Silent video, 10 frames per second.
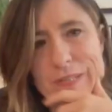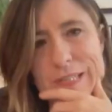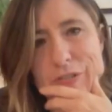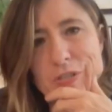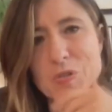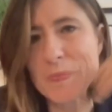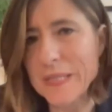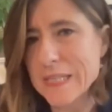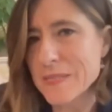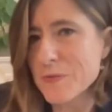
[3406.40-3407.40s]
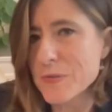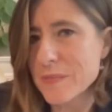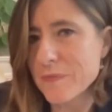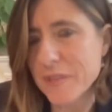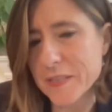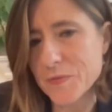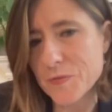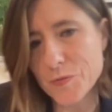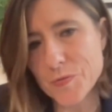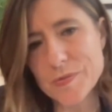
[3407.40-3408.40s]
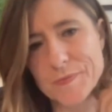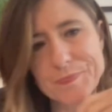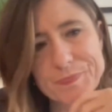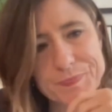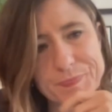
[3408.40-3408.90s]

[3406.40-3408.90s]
literally 2 minutes for some final thoughts.